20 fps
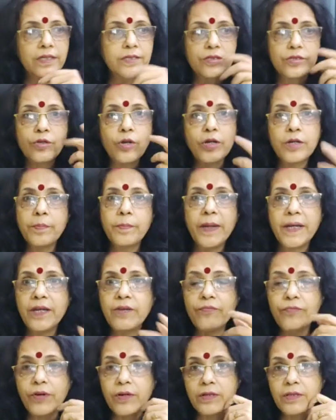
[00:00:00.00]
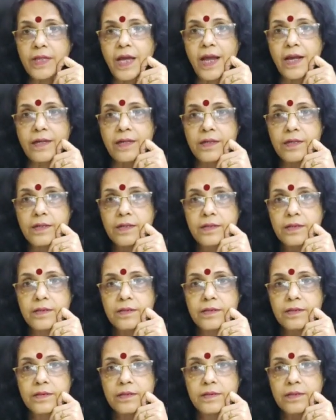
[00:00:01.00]
is not meant for that.
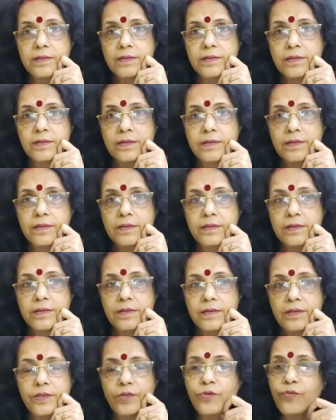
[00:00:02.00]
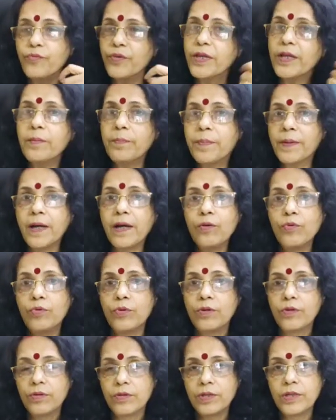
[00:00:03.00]
You feel
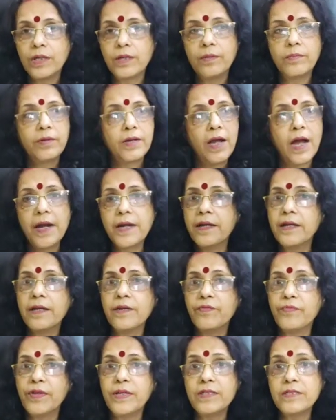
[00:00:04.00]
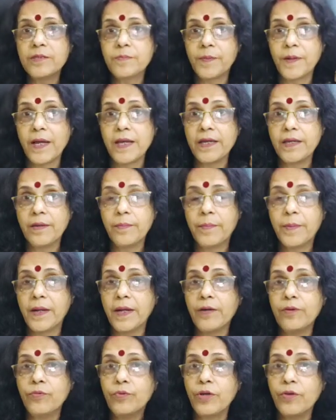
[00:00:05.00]
proud. The gardener feels
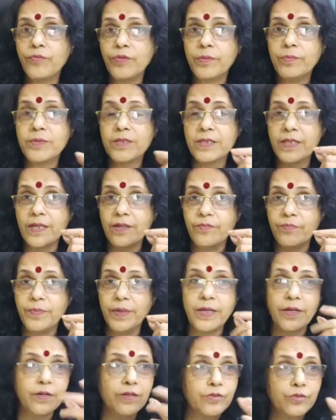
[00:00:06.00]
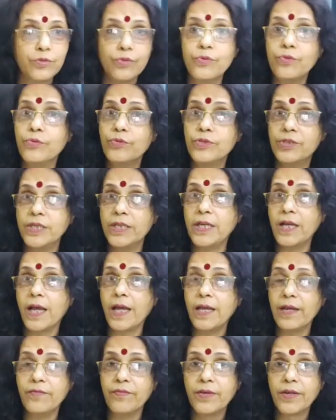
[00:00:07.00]
proud of himself because, oh, see,
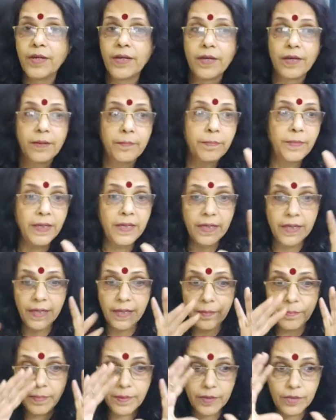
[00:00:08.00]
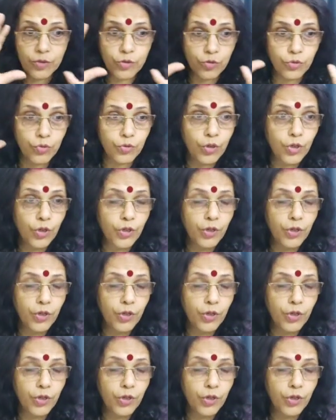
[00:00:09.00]
I have been able to